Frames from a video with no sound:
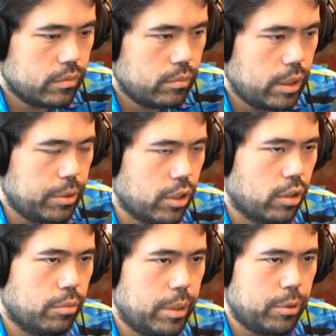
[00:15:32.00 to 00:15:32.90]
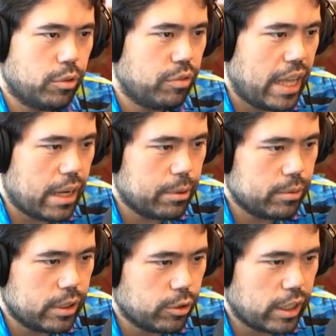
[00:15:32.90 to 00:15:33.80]
maybe he'll maybe he'll flag. Maybe
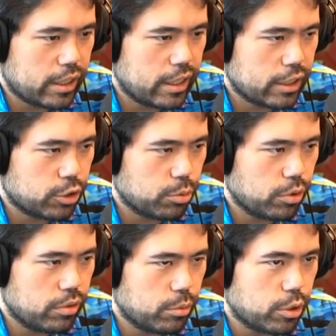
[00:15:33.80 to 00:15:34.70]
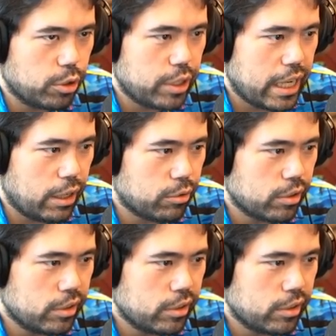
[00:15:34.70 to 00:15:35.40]
his internet connection will will go down.